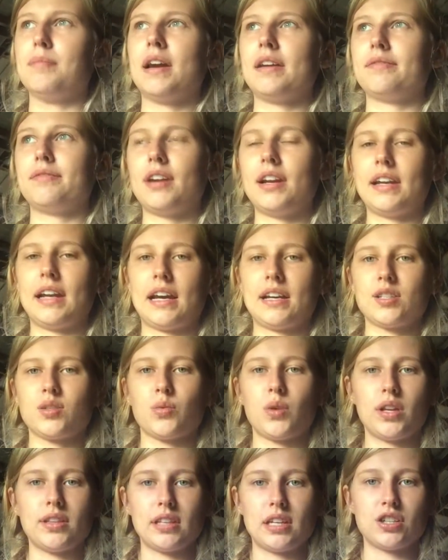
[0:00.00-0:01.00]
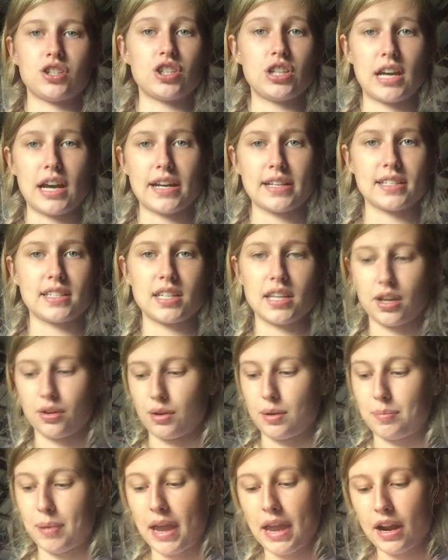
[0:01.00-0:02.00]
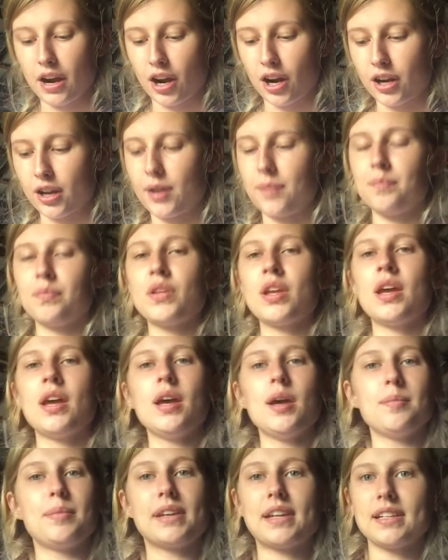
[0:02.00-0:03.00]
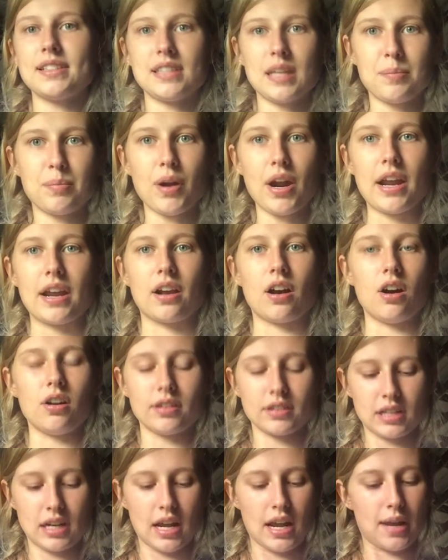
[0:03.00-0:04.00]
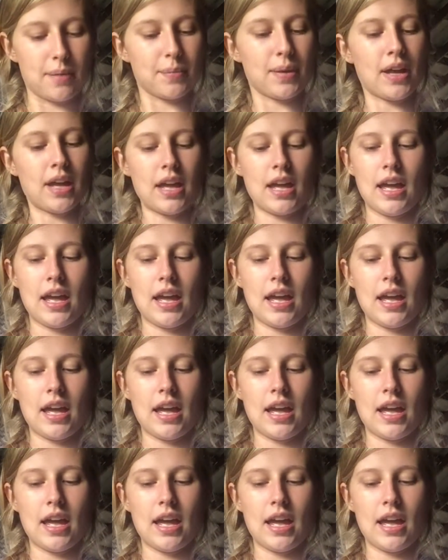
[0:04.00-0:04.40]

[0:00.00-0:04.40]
My friend has one that she has to get repaired because they break all the time.